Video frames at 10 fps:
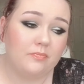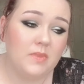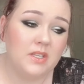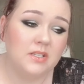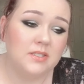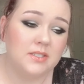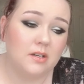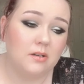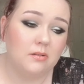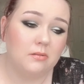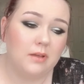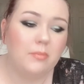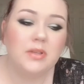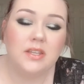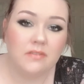So, I
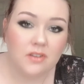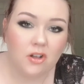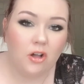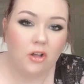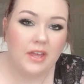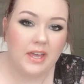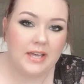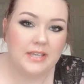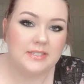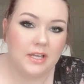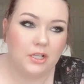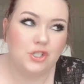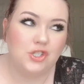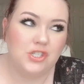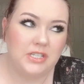believe they're called
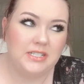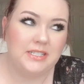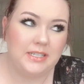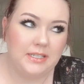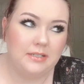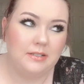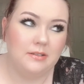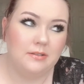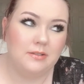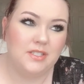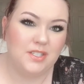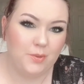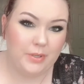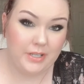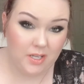SLGT2
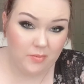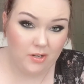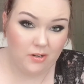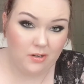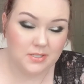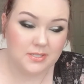inhibitors.